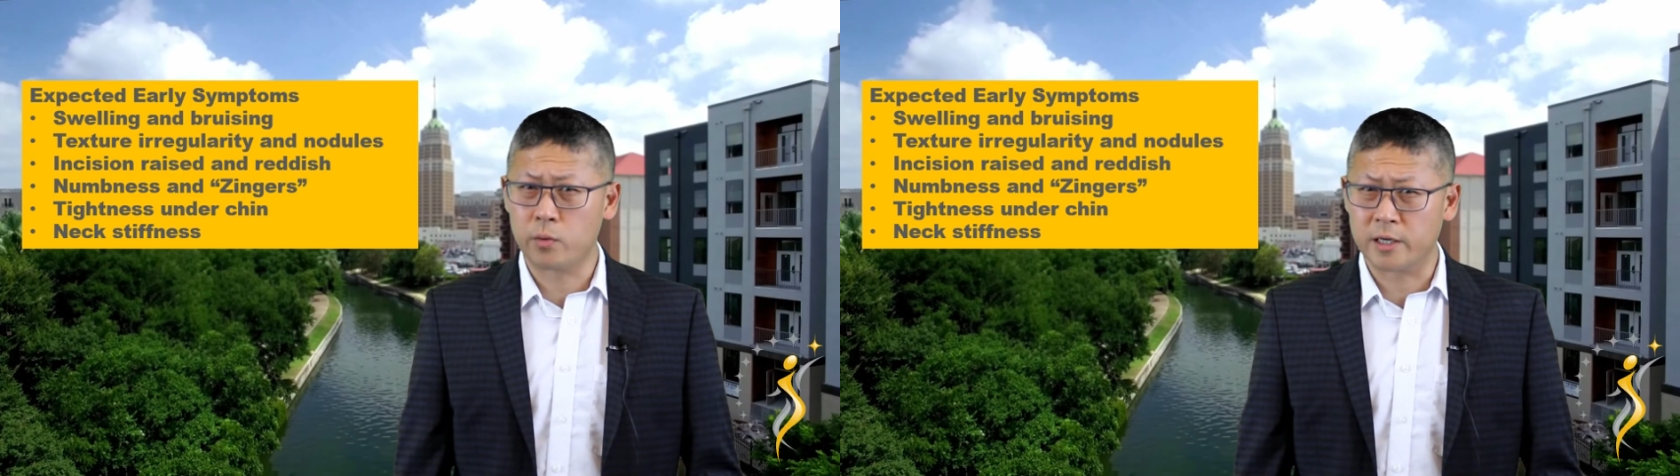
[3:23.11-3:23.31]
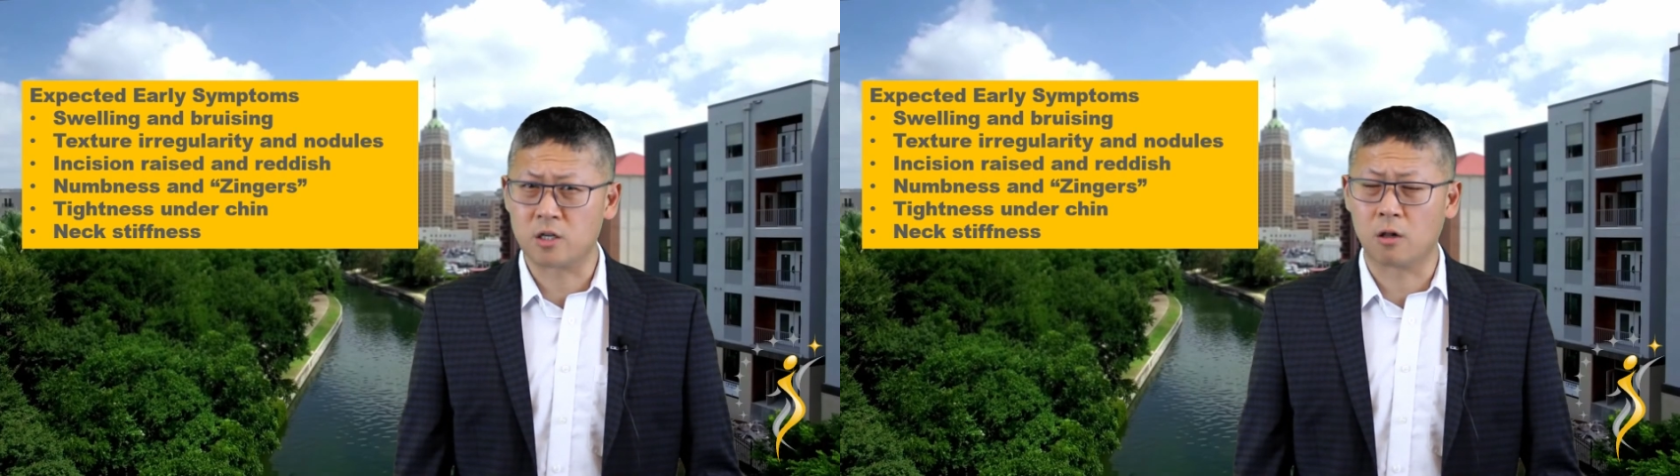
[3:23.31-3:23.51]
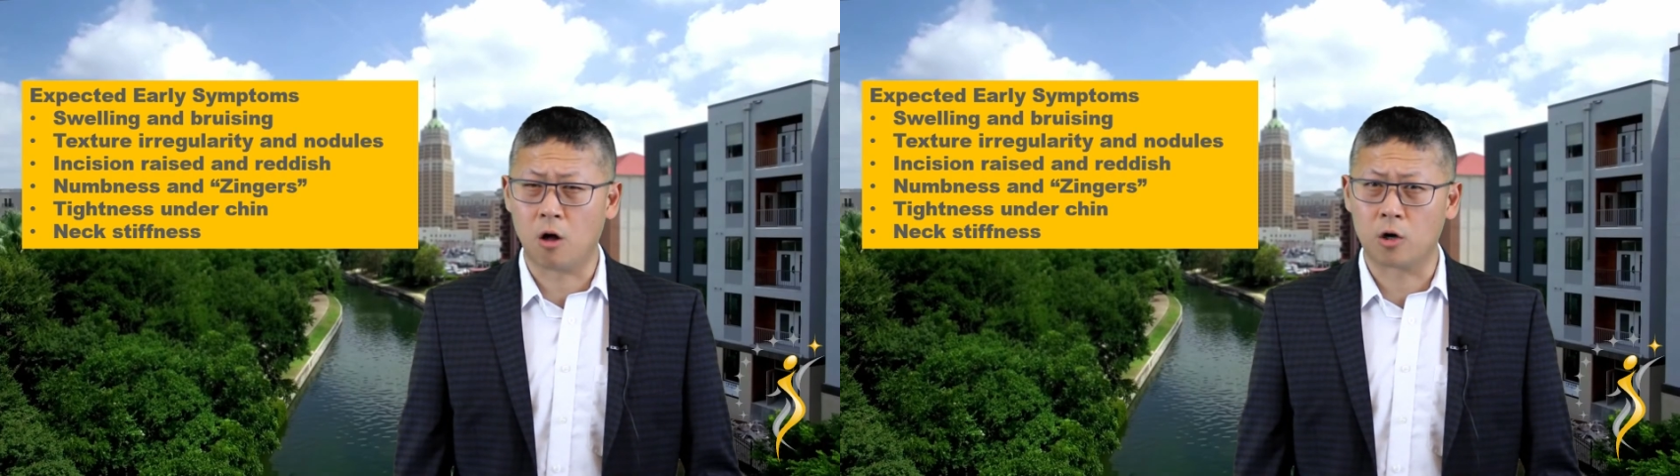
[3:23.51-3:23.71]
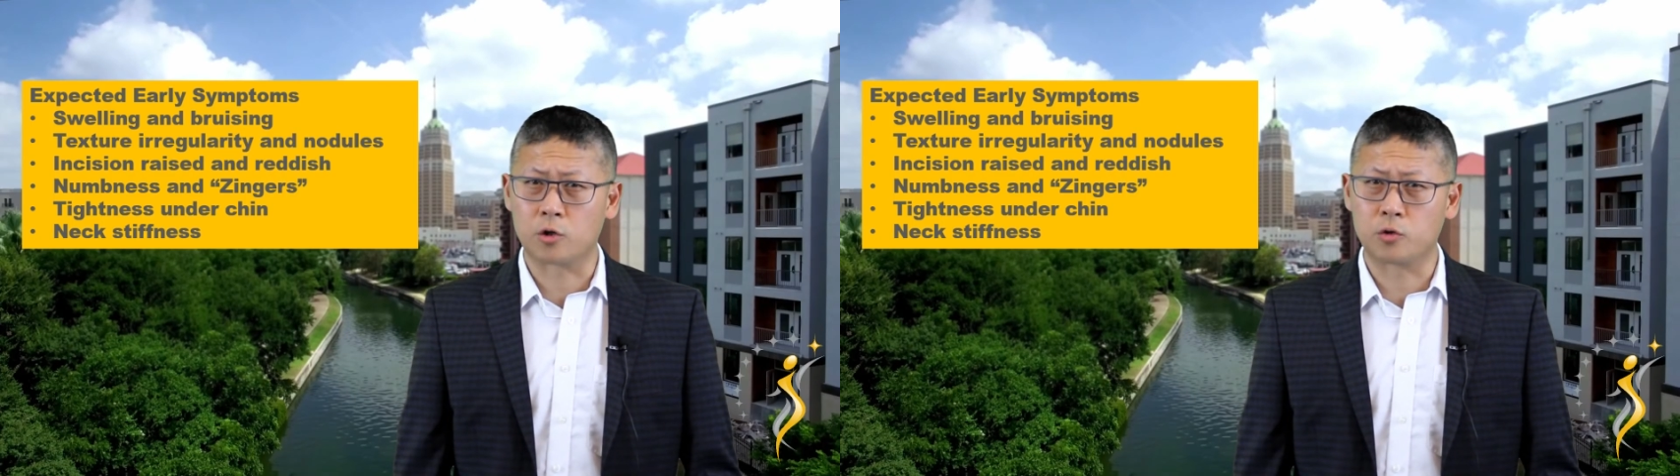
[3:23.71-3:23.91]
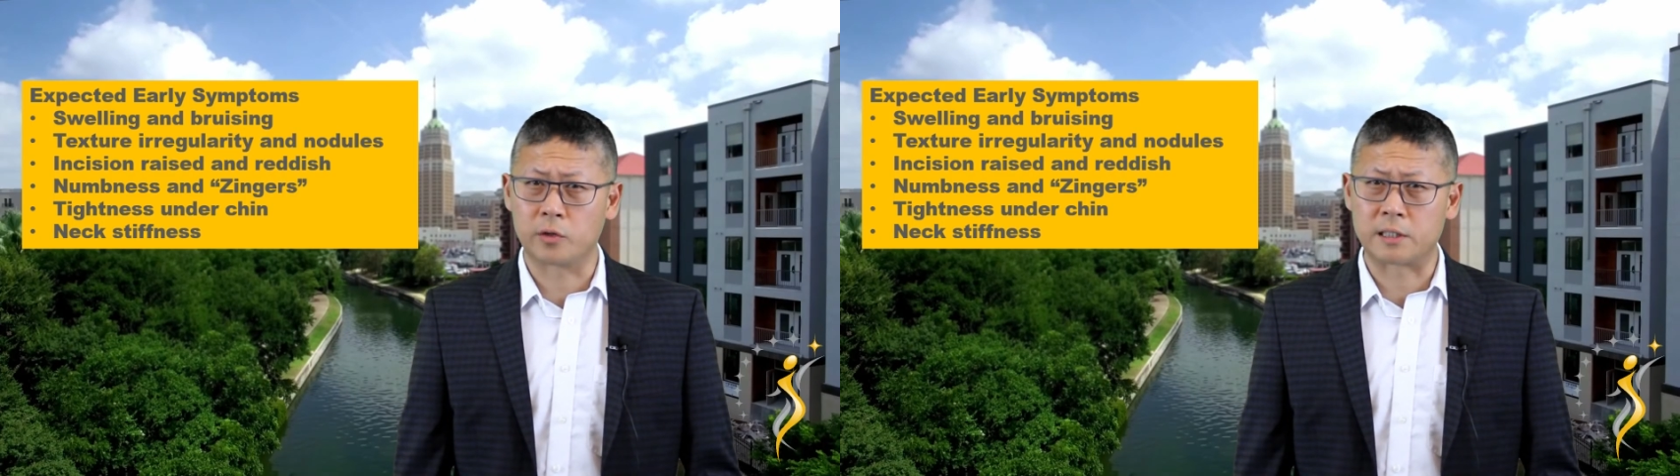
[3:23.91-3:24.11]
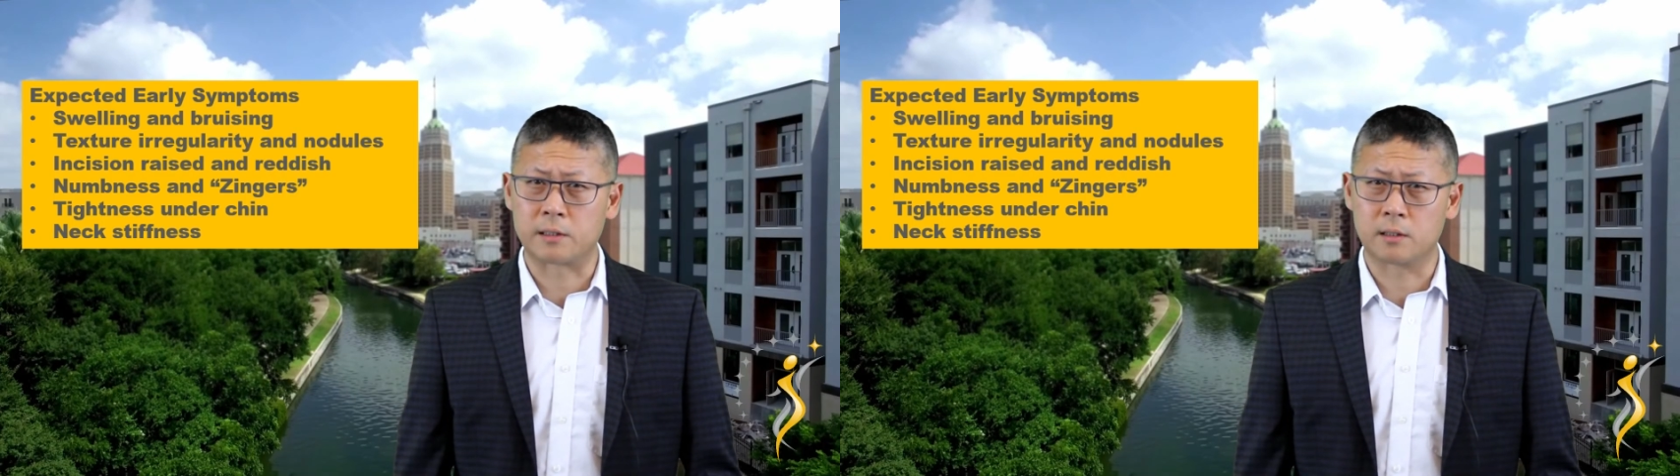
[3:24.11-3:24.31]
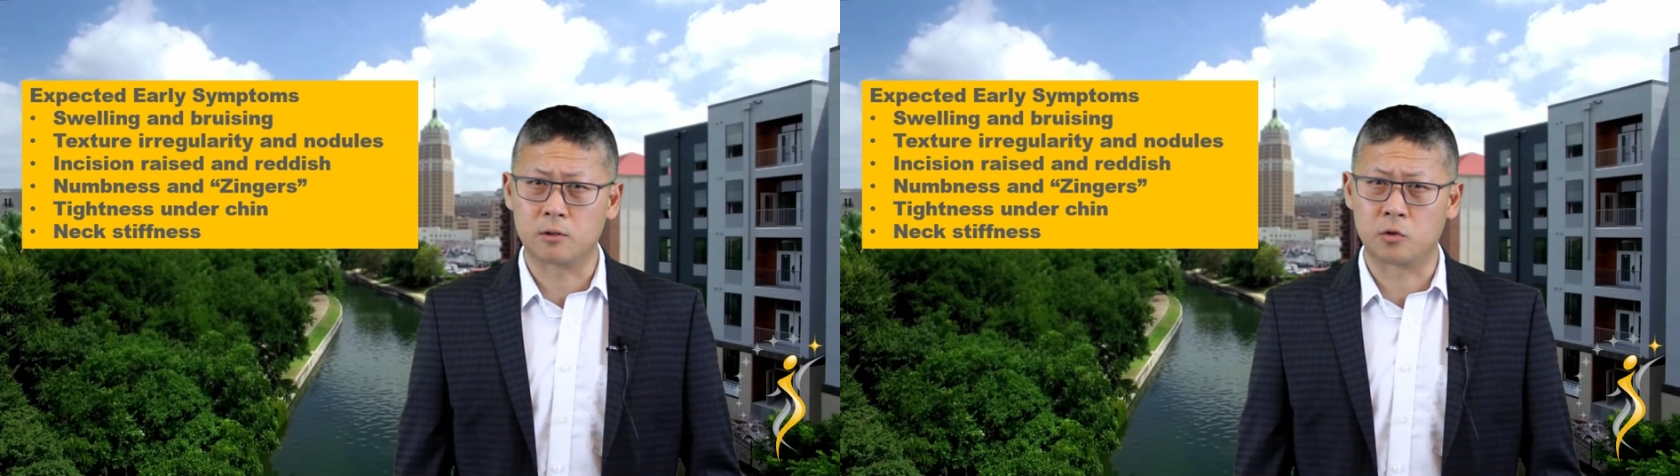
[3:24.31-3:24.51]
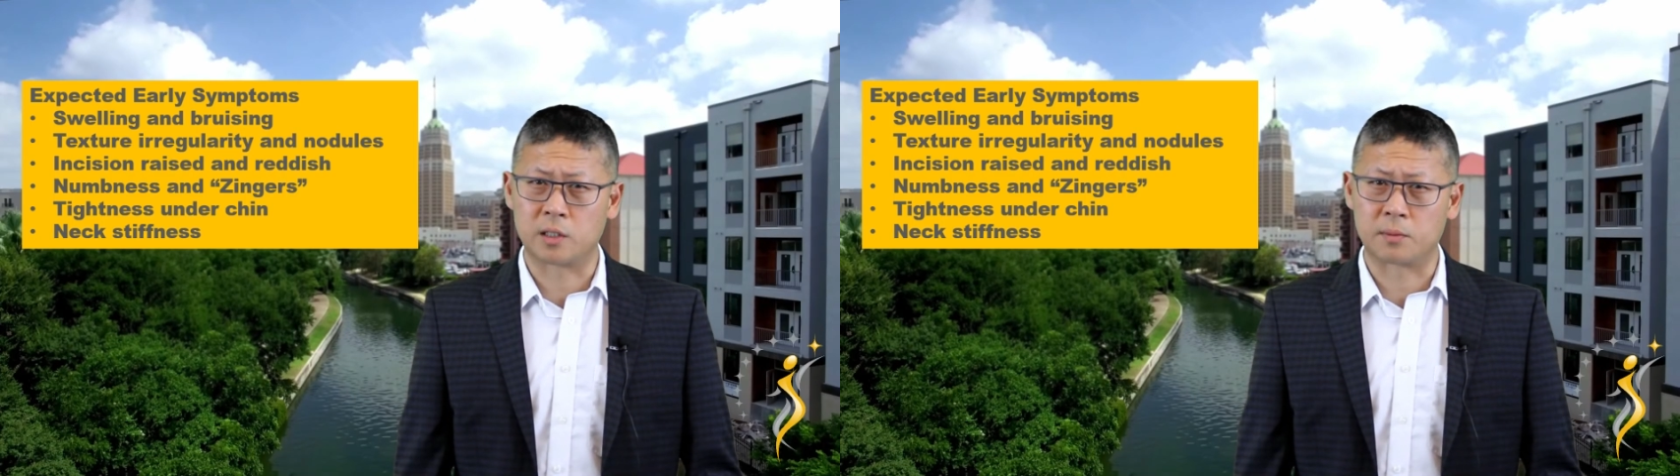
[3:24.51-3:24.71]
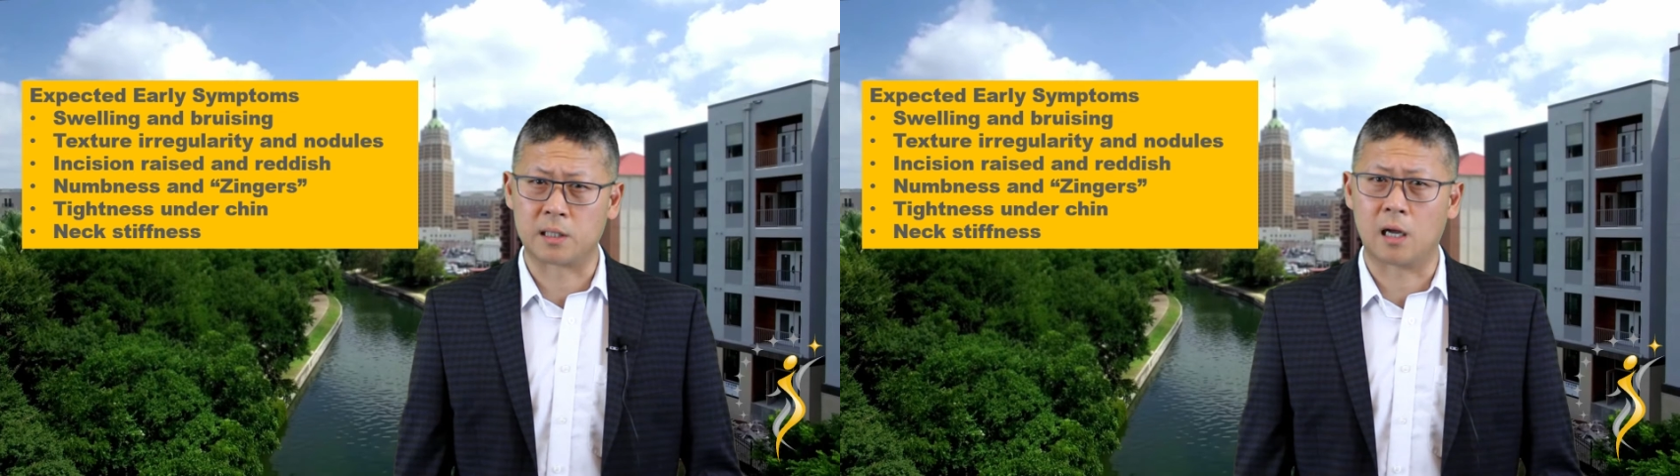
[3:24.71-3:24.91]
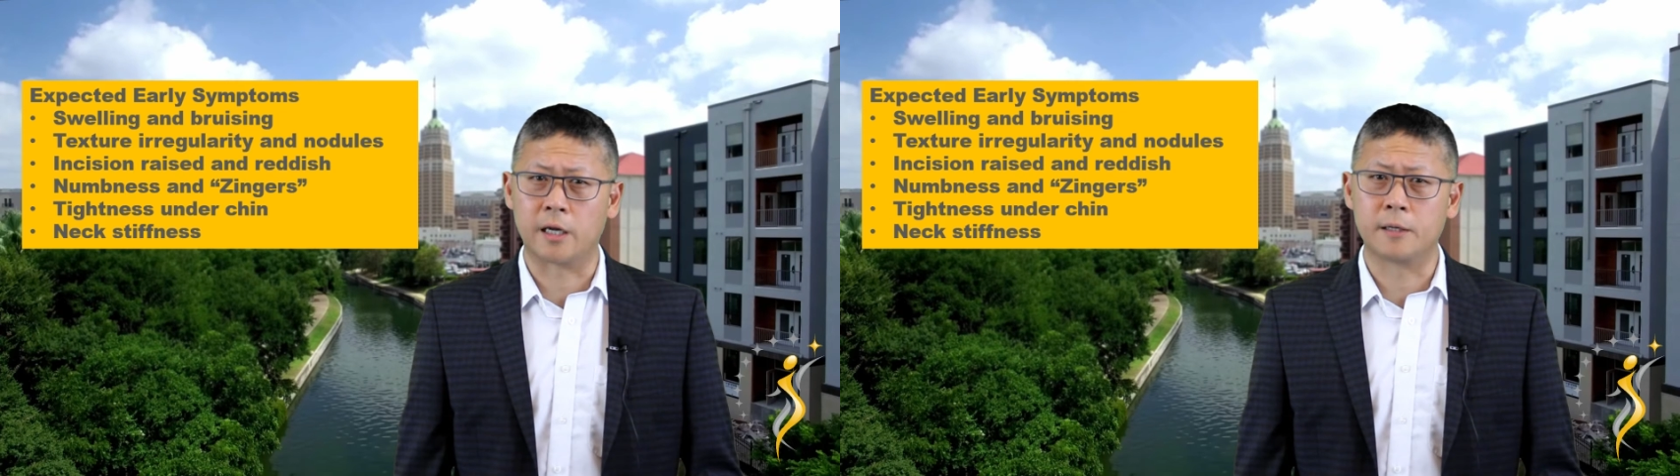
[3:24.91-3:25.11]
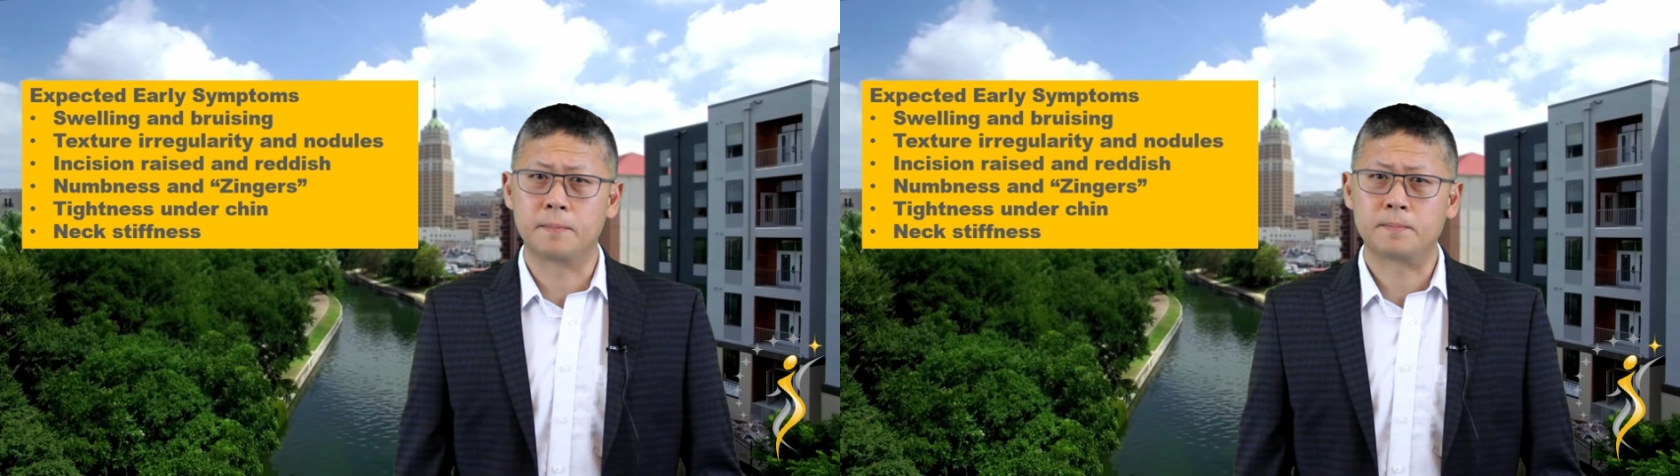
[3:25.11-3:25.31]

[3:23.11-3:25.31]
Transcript: weeks or longer to subside.